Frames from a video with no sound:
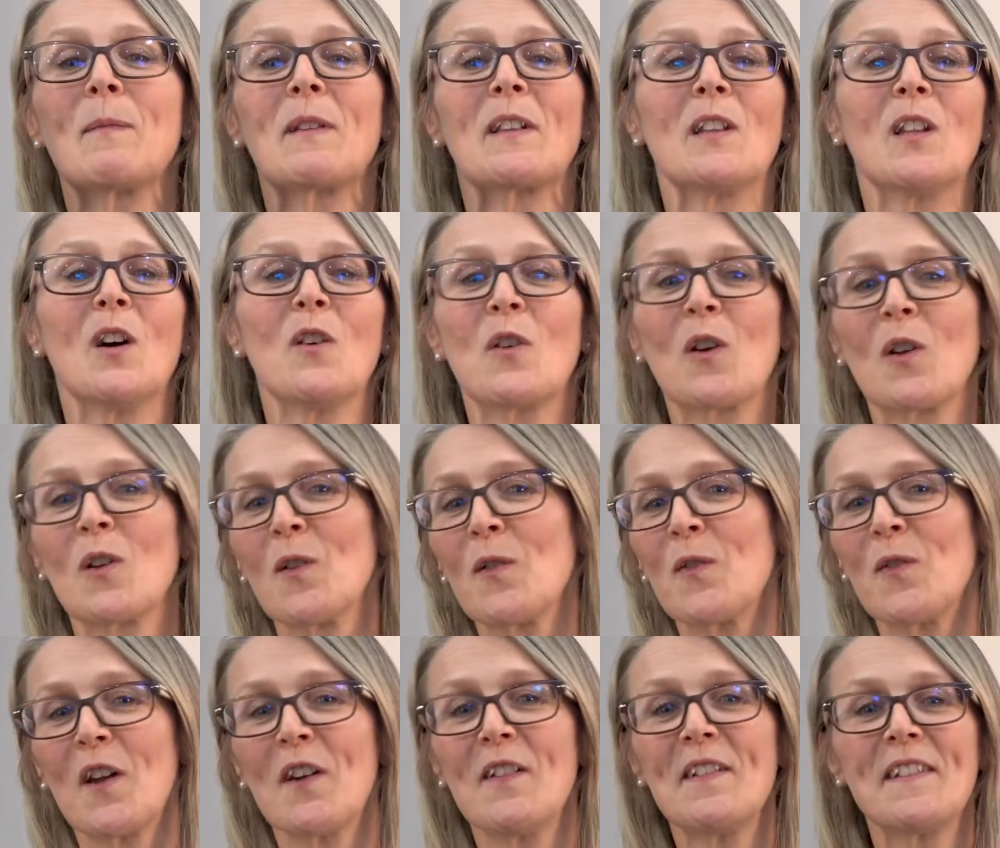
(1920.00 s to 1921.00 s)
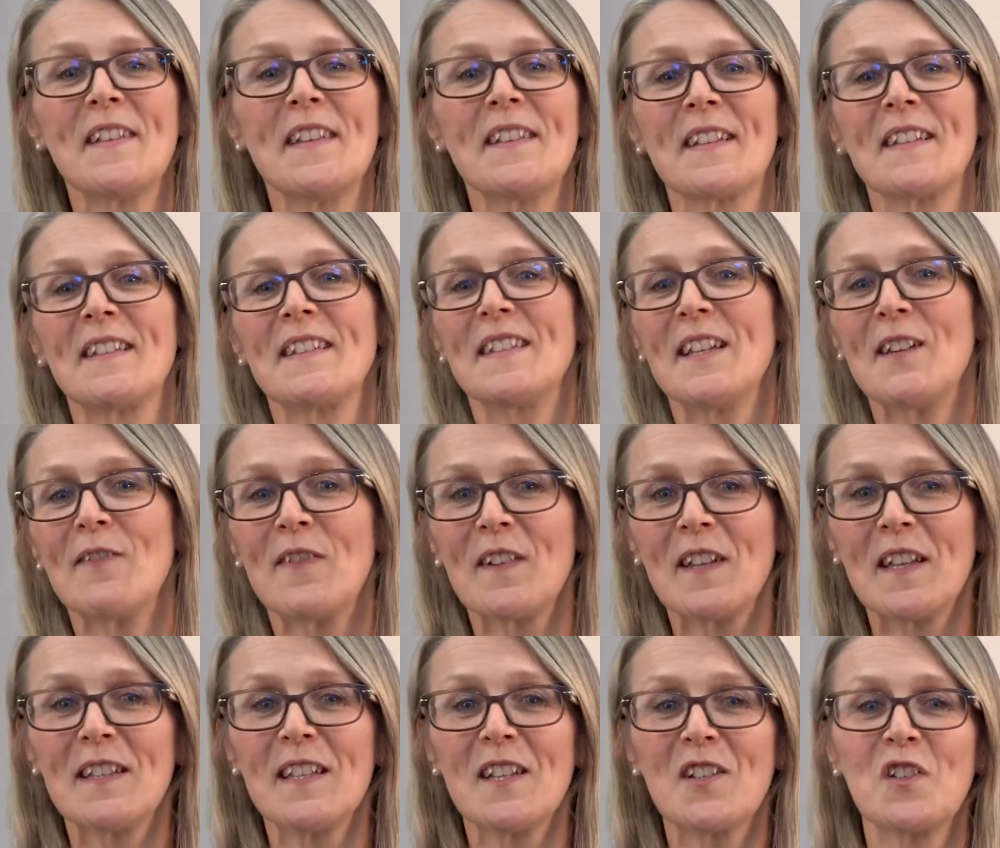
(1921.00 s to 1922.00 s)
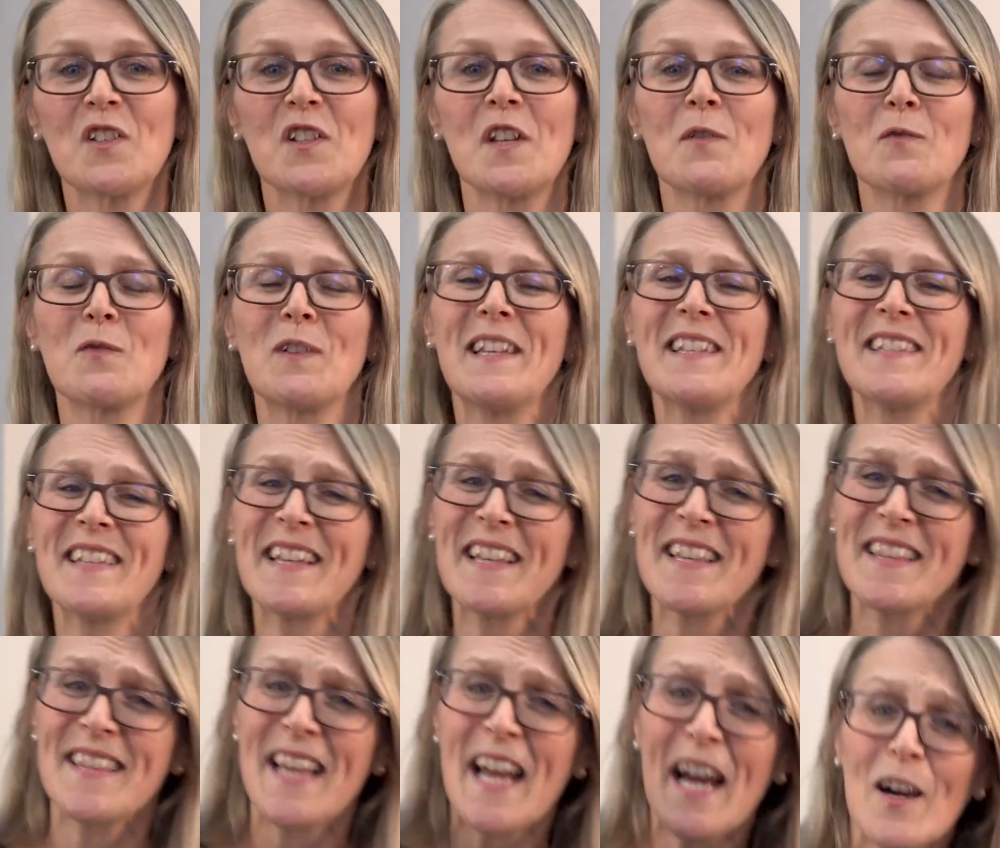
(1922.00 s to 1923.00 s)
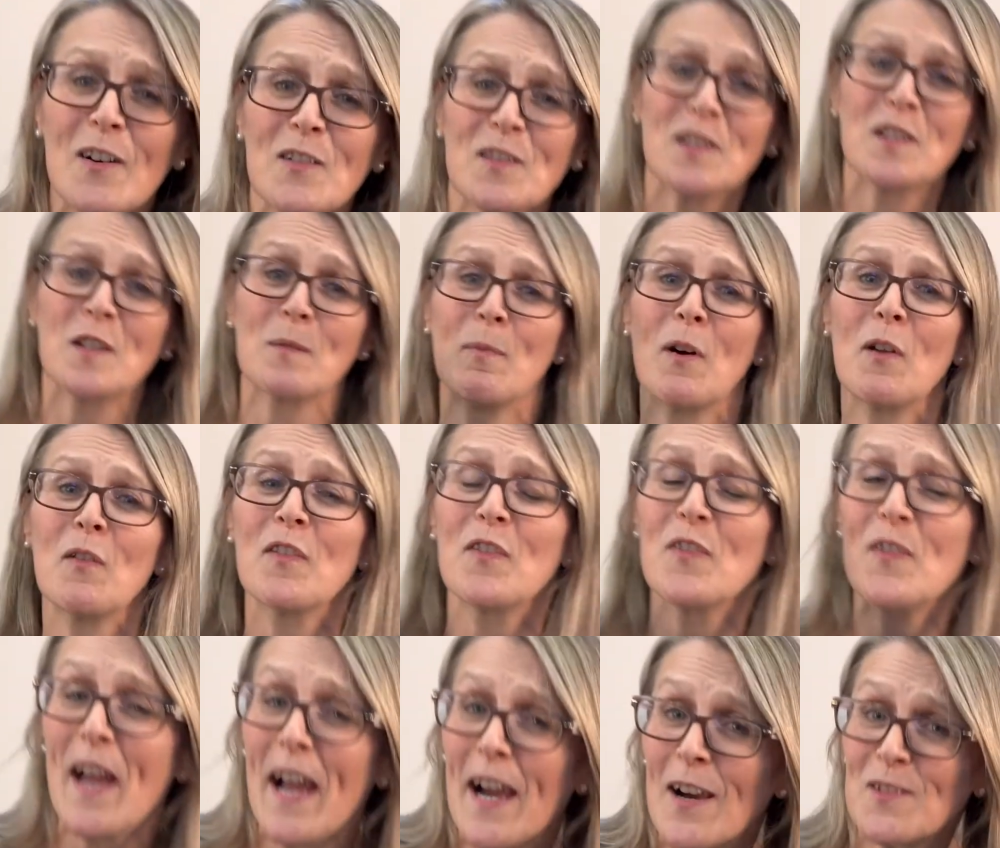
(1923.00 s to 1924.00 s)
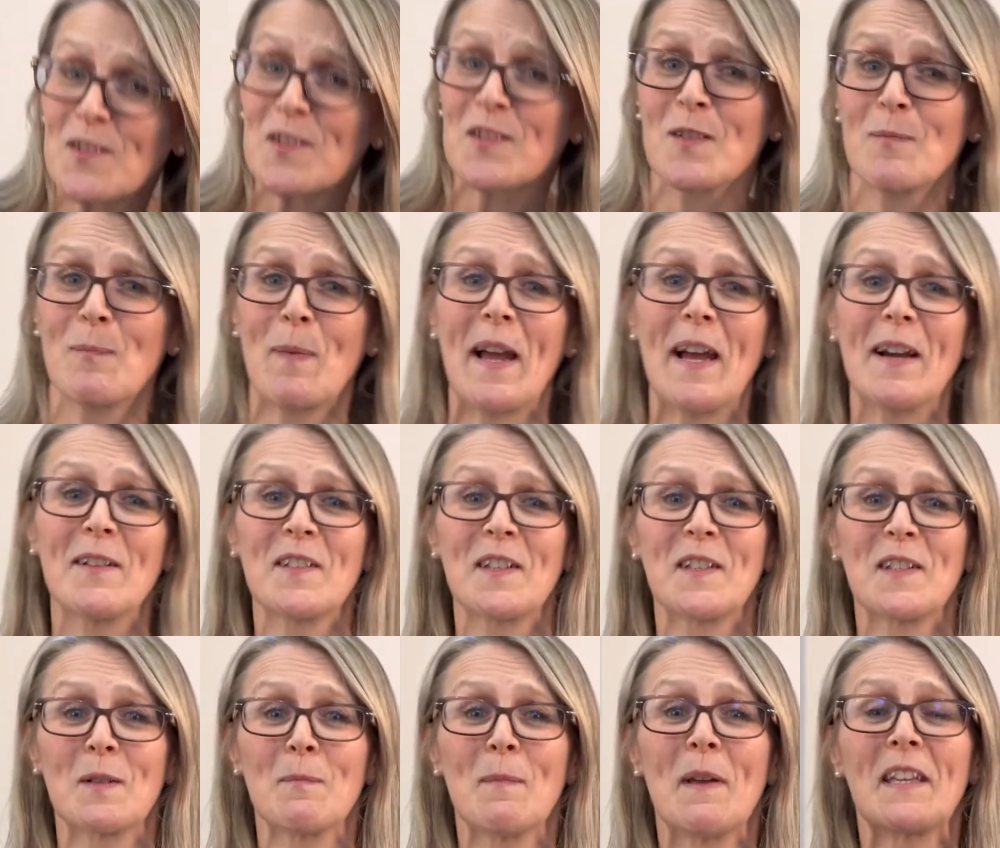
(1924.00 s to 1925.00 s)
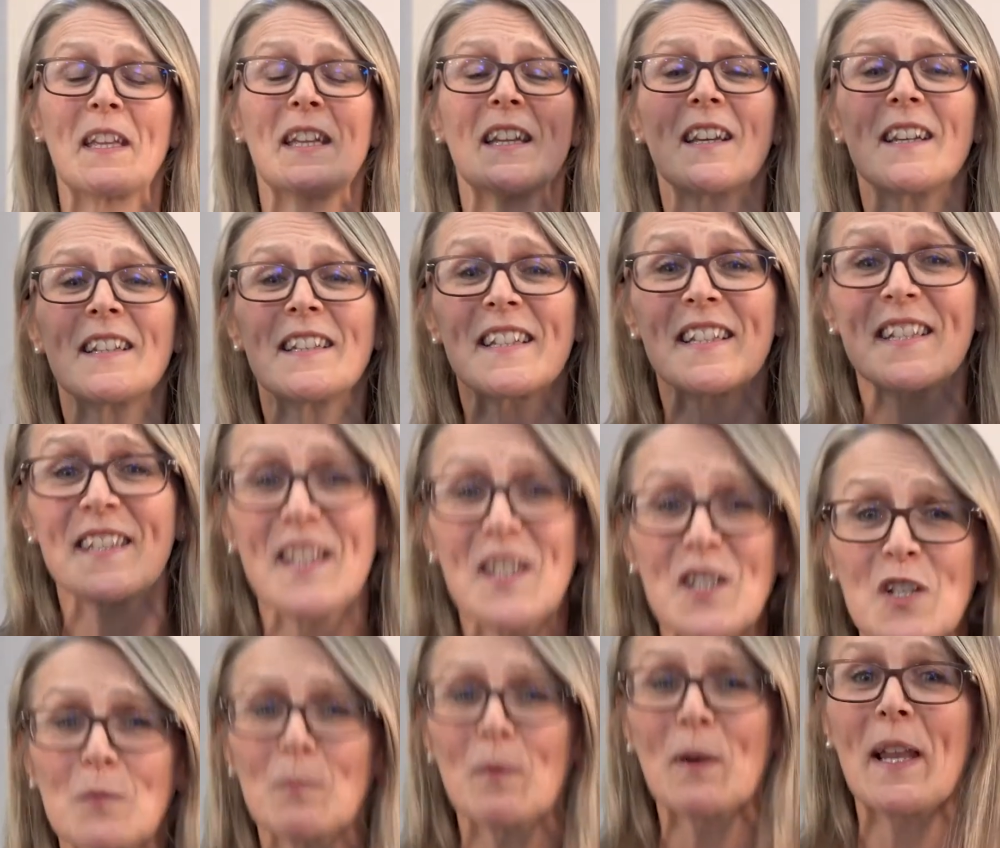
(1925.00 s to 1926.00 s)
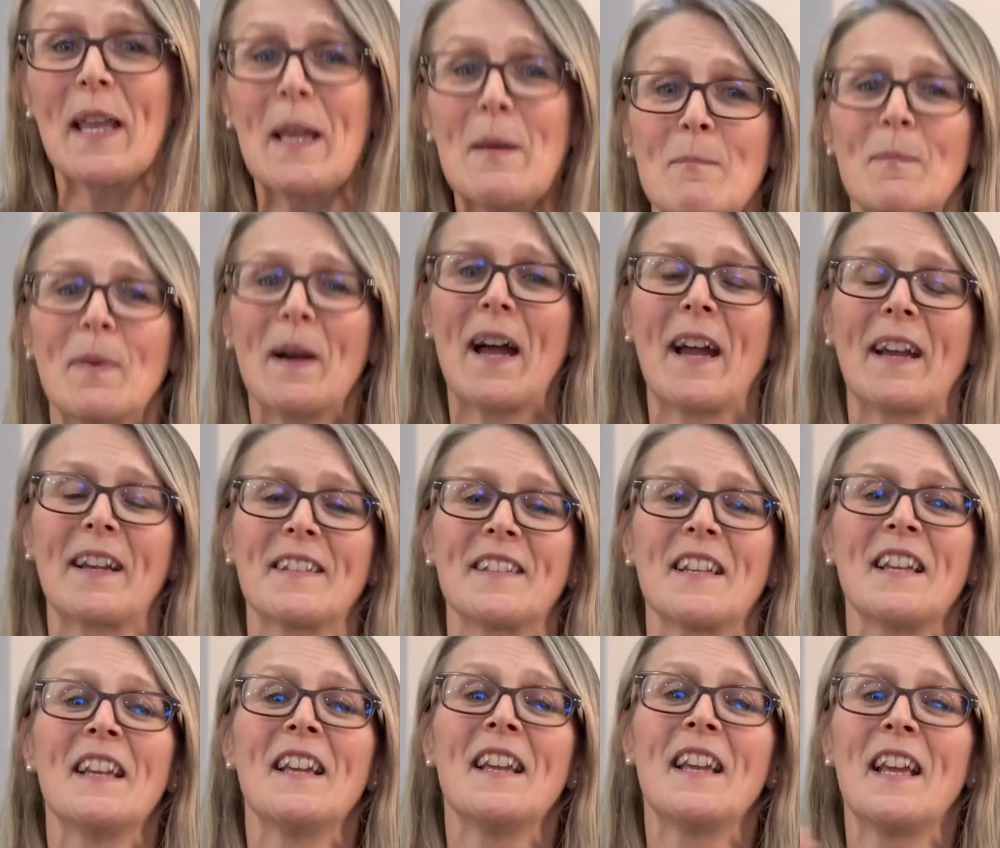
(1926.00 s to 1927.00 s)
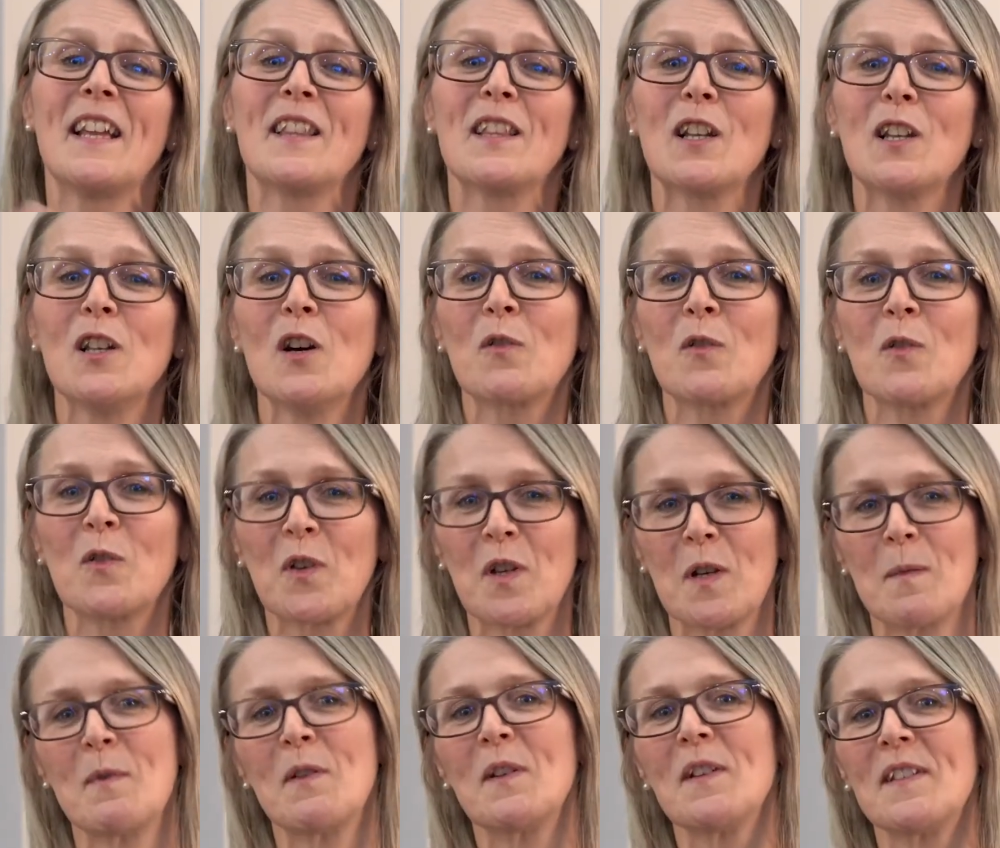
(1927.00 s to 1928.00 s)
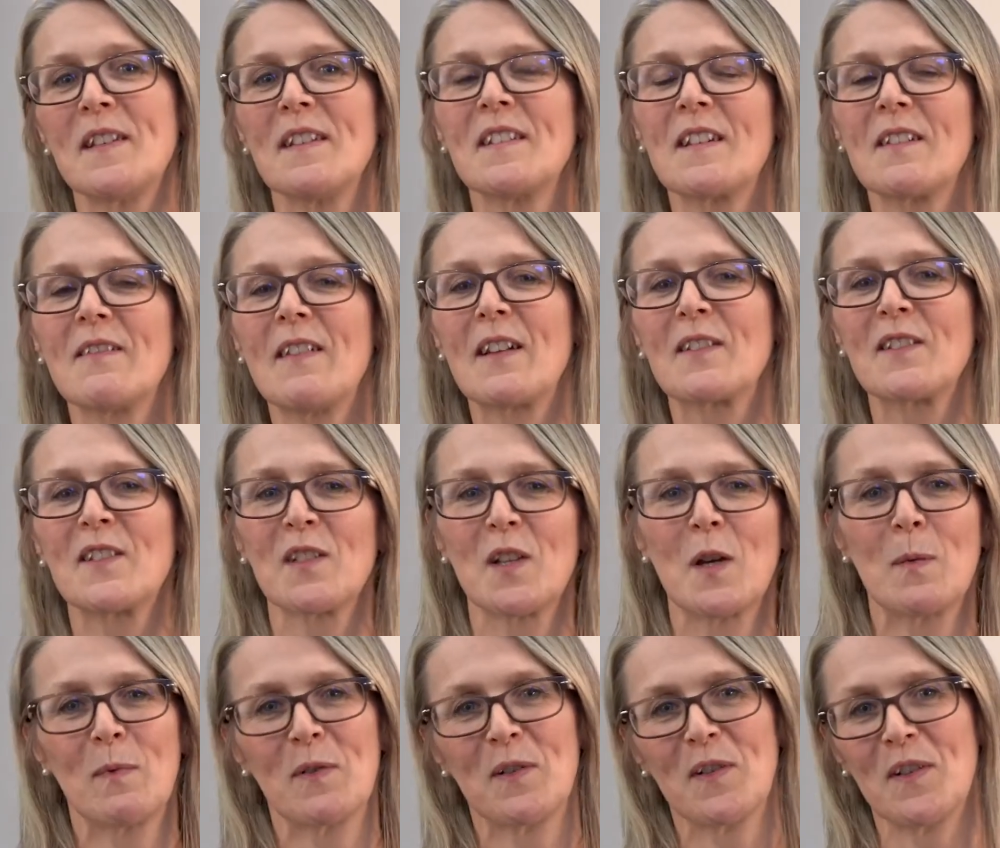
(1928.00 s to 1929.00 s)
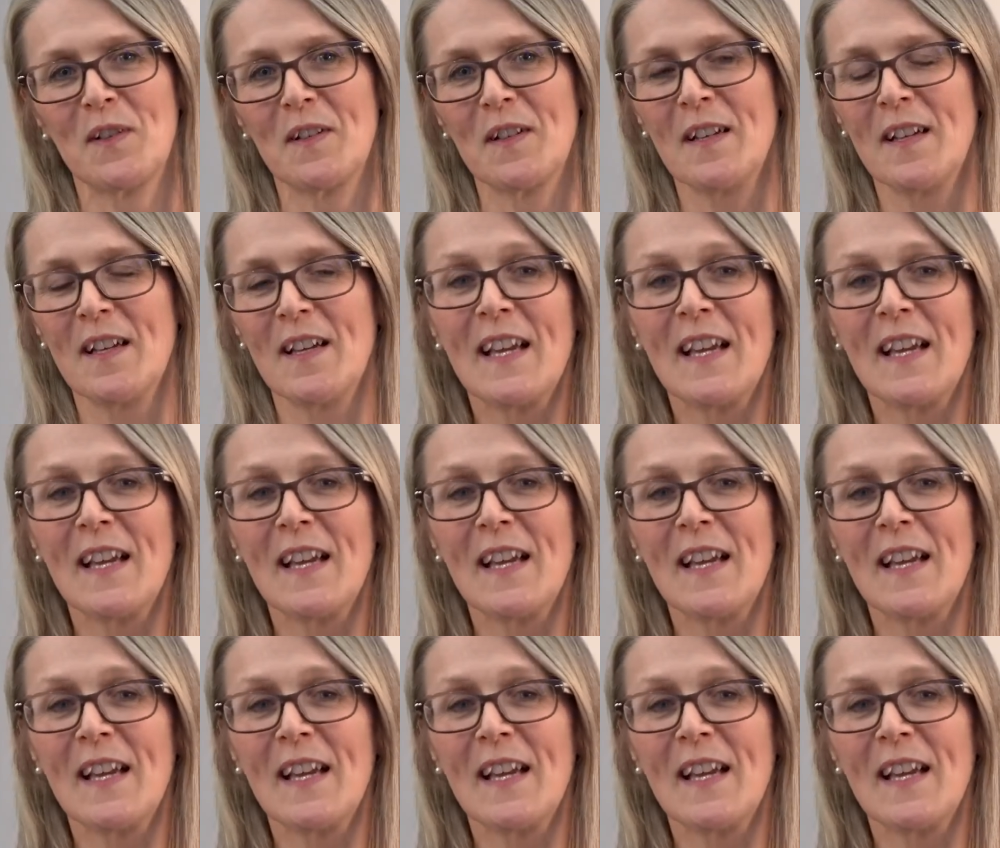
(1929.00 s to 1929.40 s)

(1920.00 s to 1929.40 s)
with local authorities and different initiatives, releasing thousands upon thousands of pounds into making considerable impact in the local communities around Surbiton.